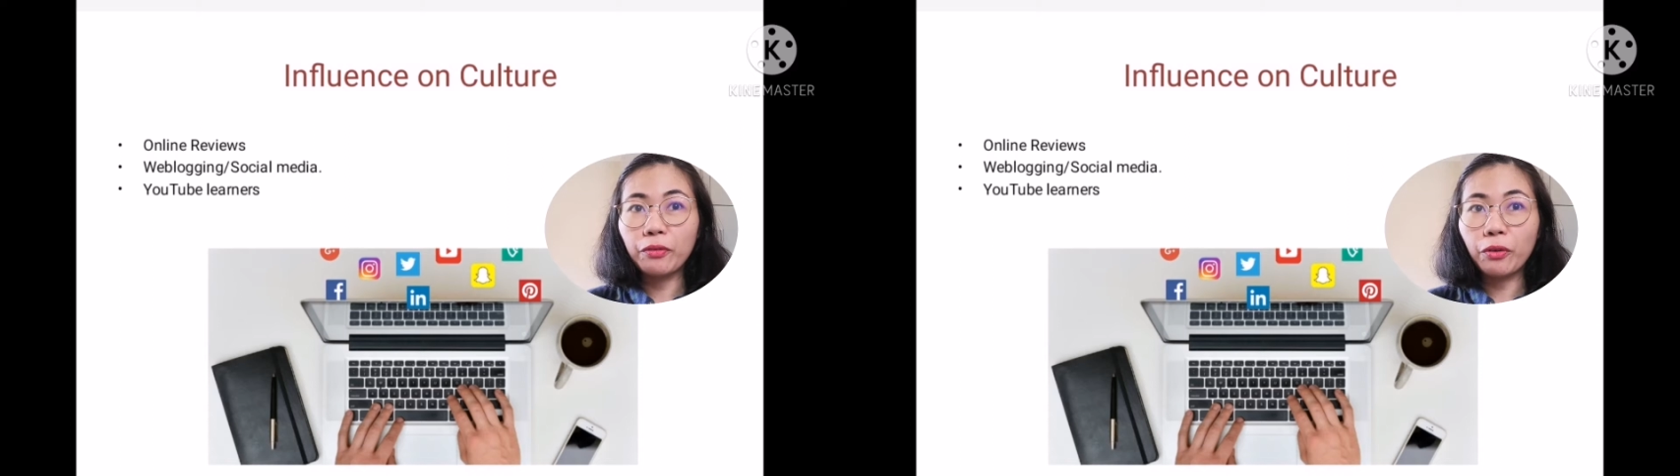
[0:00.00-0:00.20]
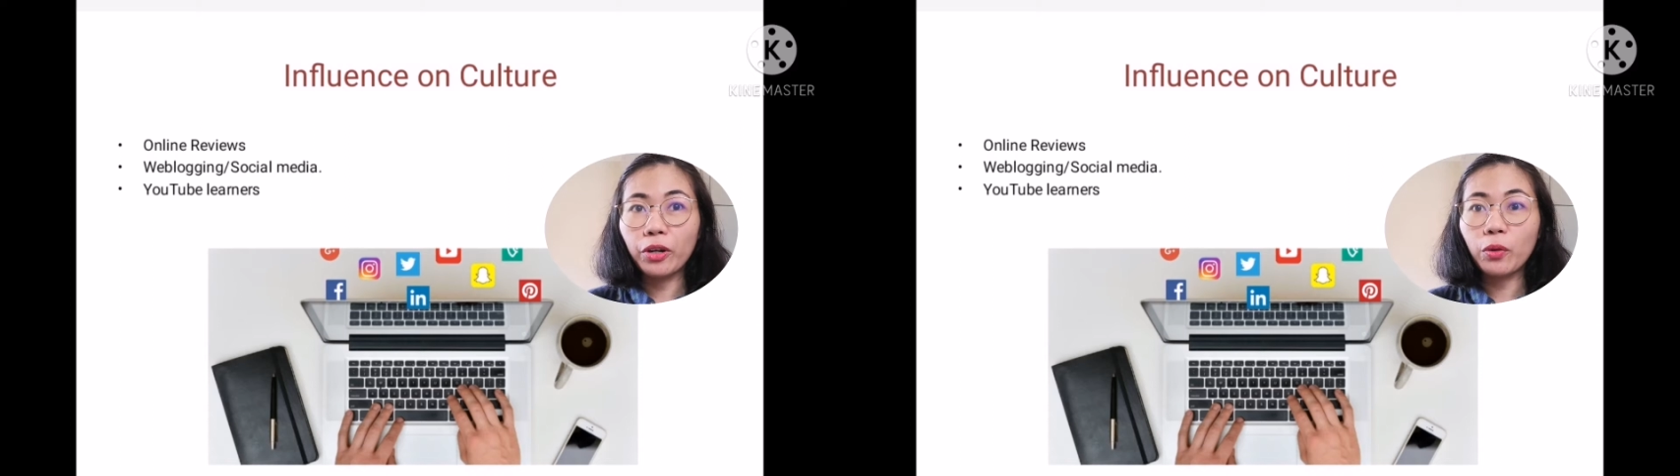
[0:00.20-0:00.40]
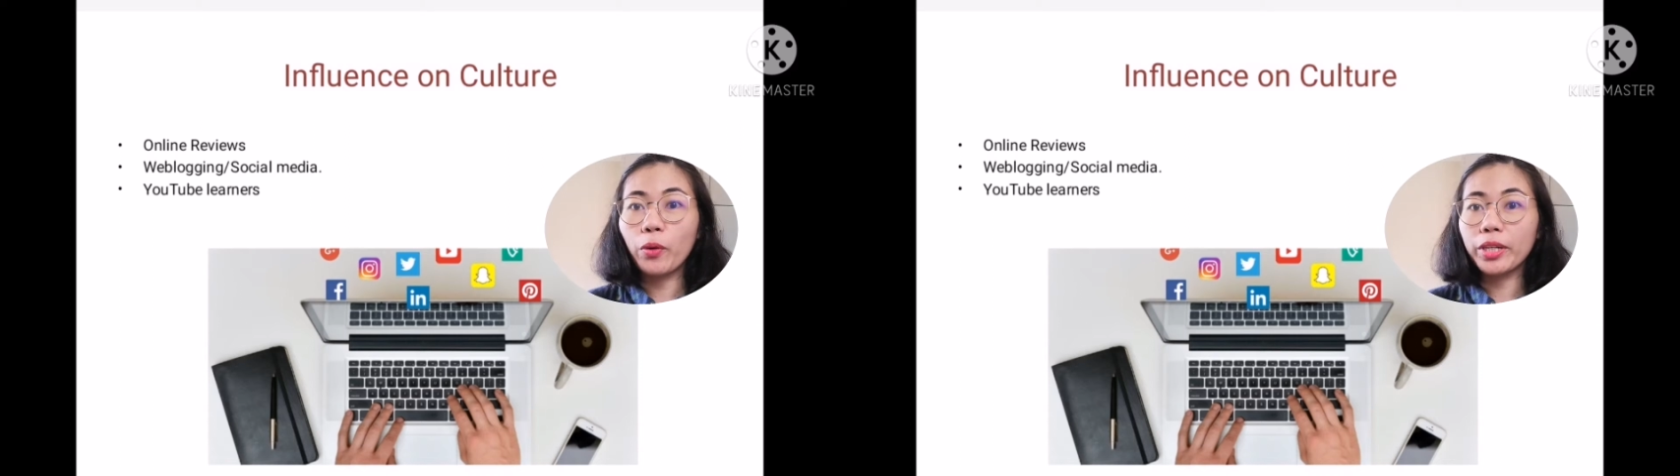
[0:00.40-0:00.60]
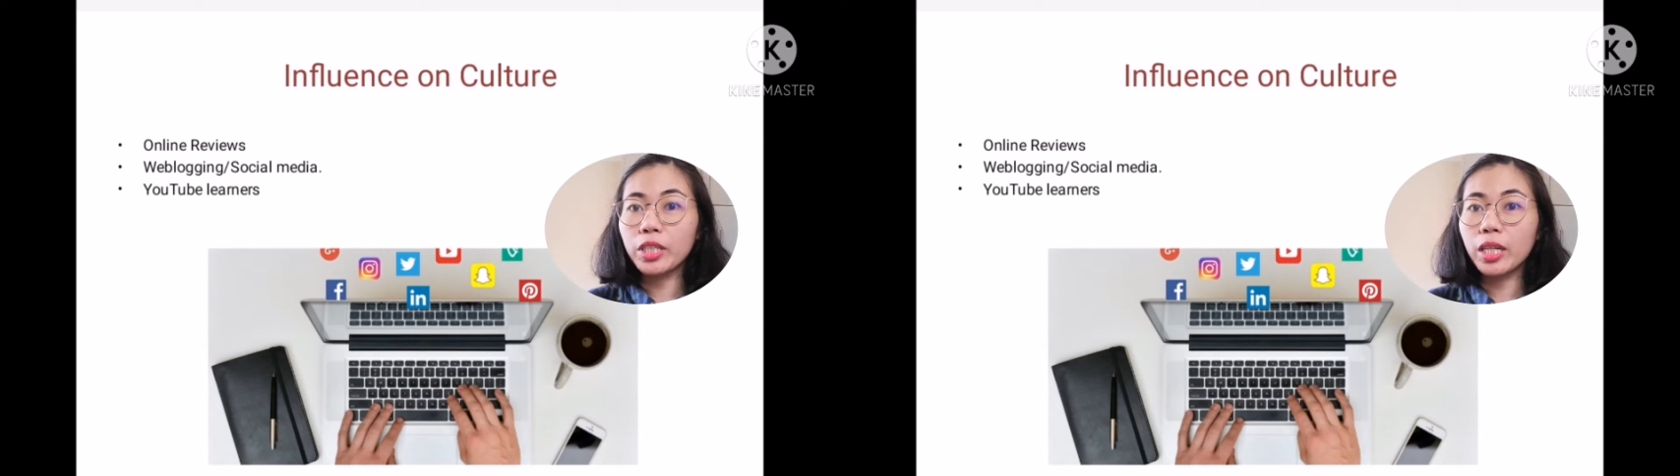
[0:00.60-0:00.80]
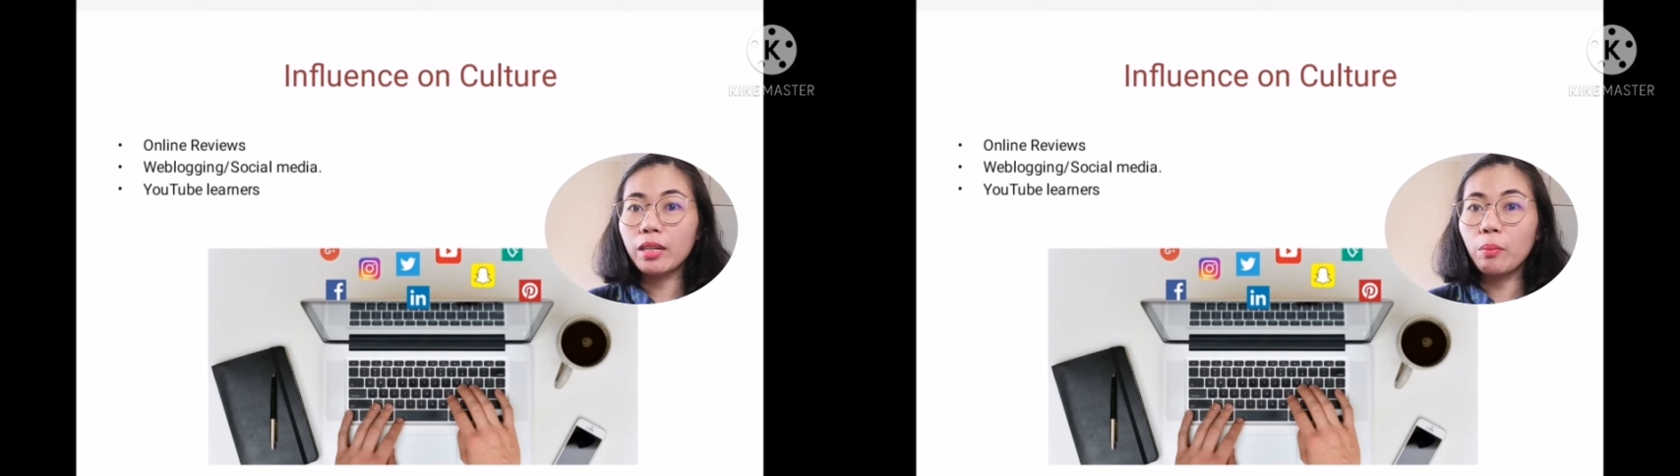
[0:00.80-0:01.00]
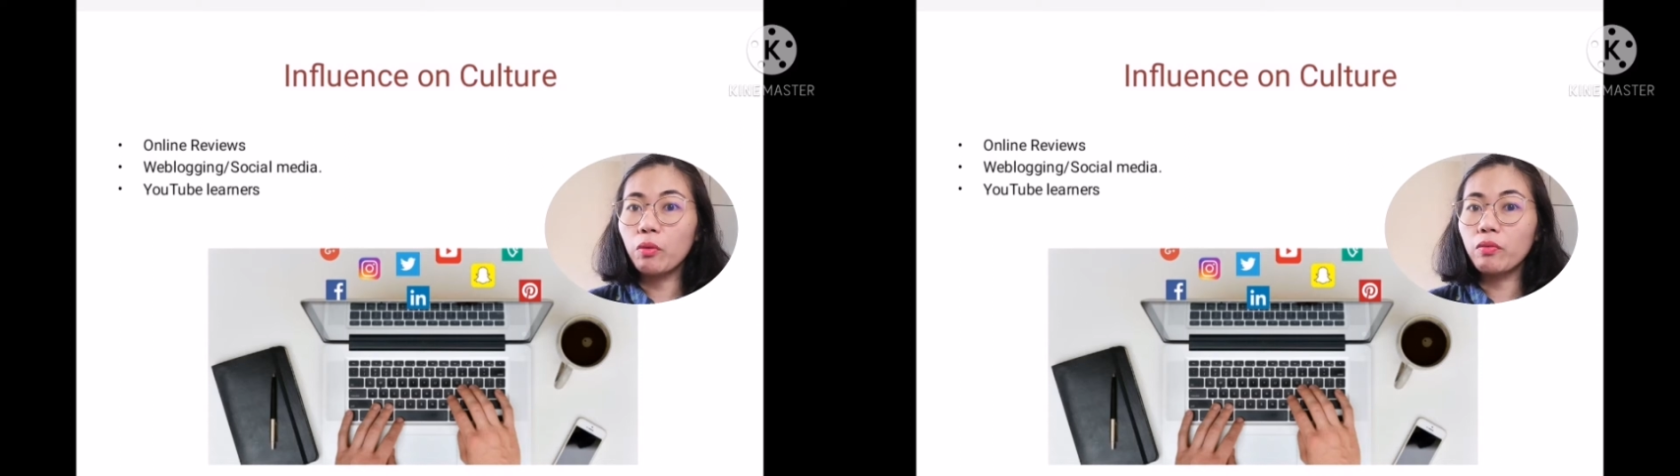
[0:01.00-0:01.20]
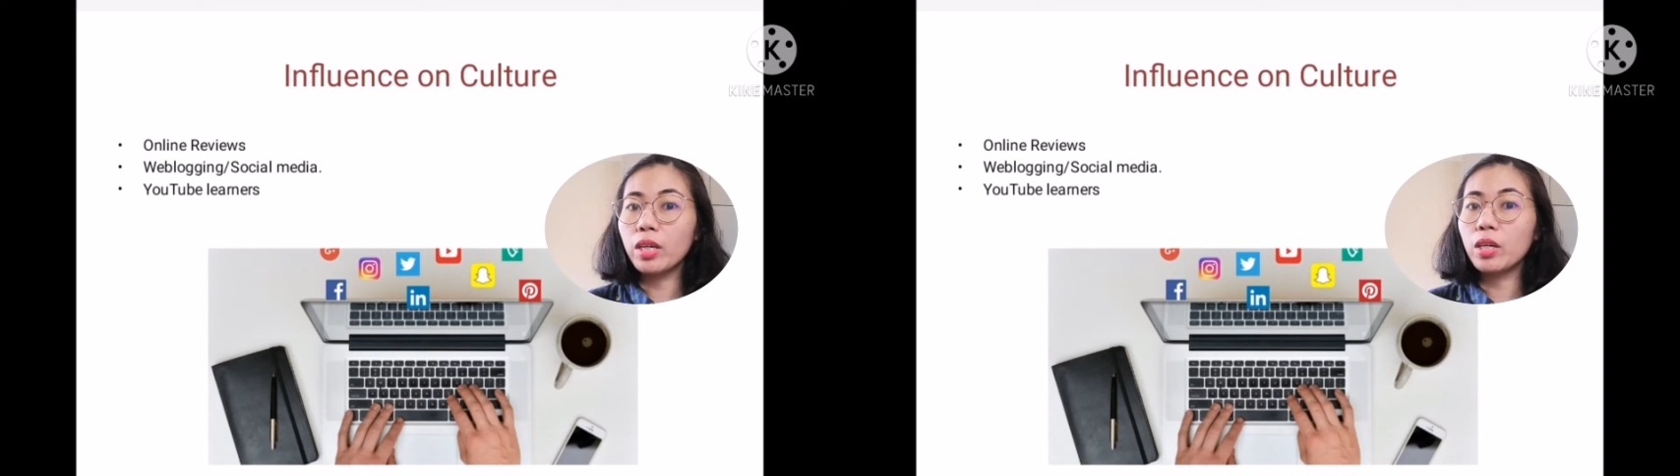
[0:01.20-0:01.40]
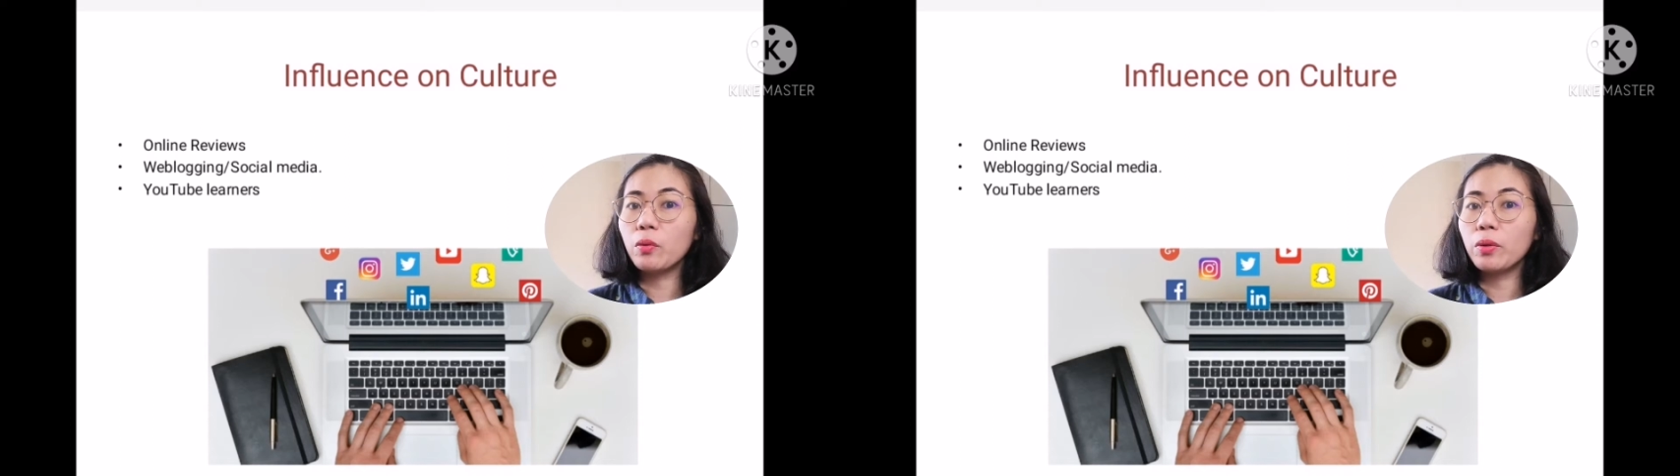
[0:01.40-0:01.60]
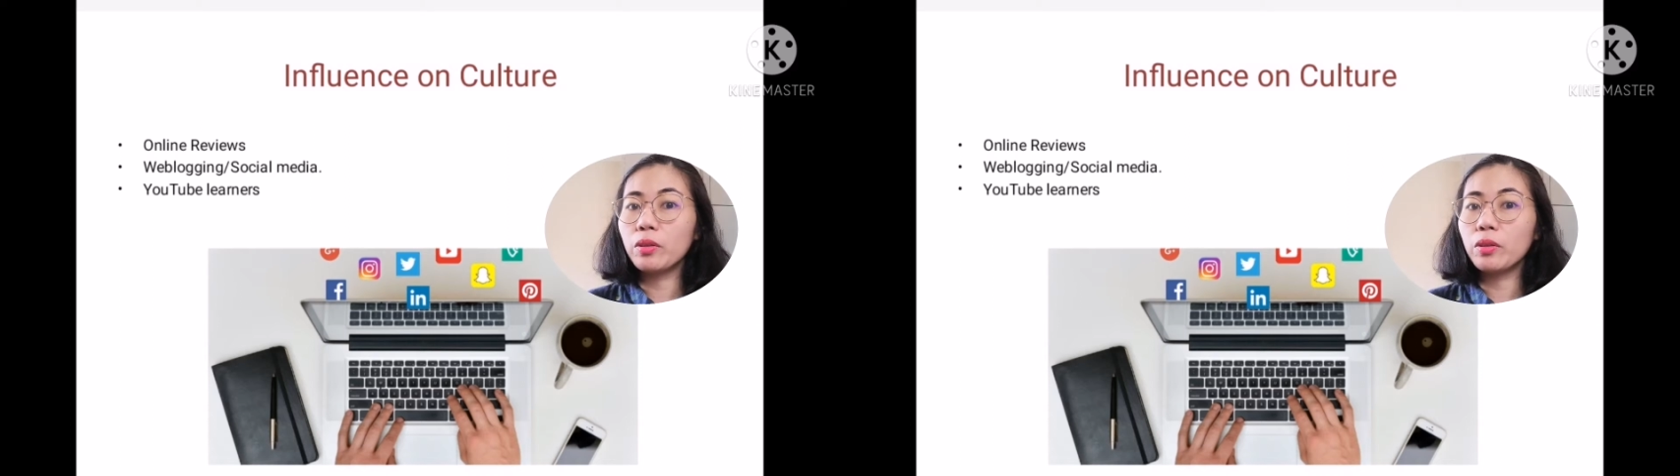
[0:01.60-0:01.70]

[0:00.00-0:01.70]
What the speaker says: before watching the movie,